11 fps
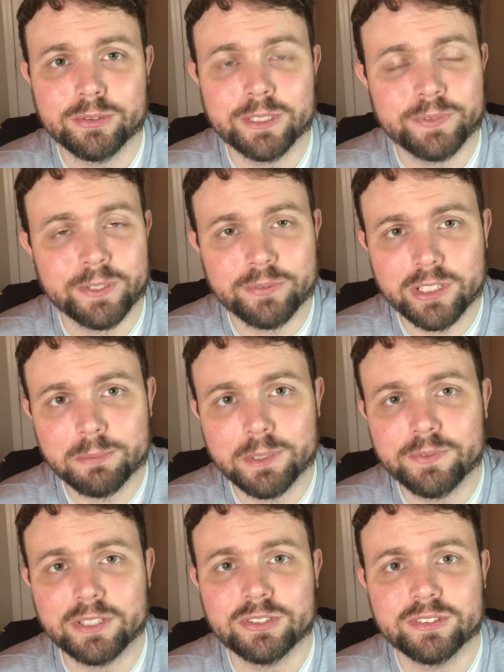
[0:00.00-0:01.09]
And if you have a little bit of
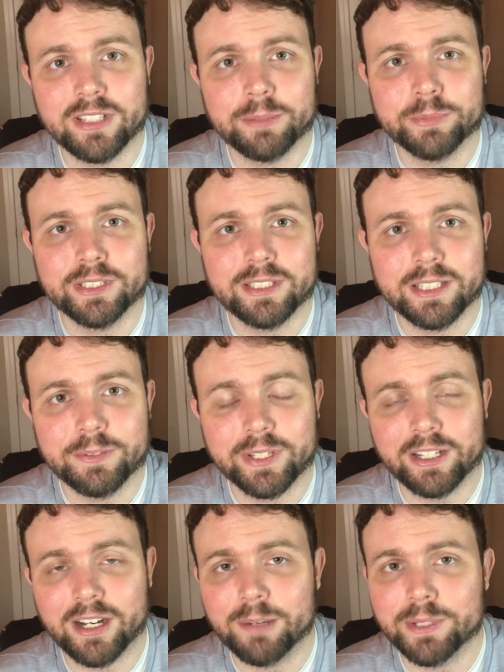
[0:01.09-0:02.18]
extra time, can you leave a
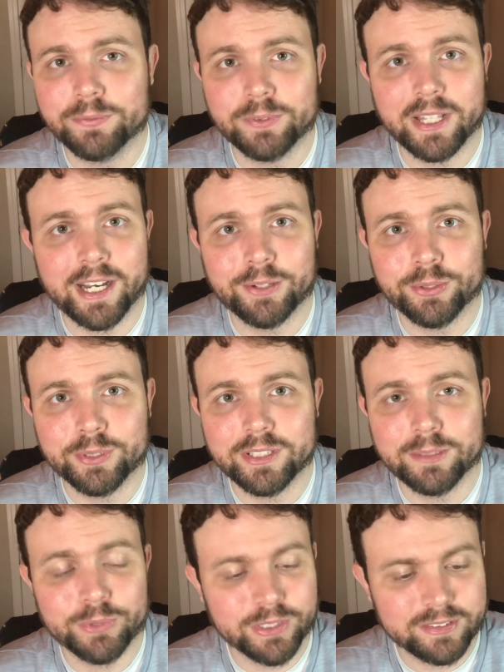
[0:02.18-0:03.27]
comment for the
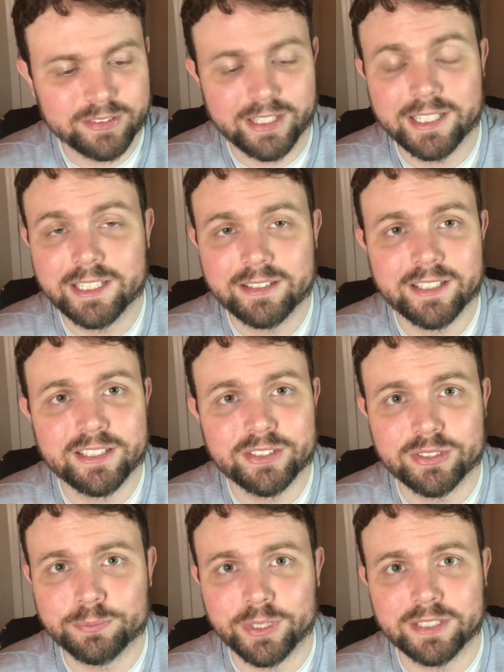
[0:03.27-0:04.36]
algorithm? You can say anything,
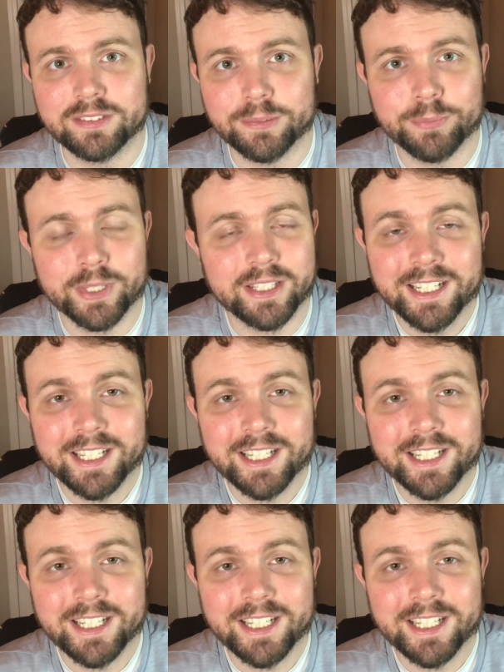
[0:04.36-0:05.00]
just press submit.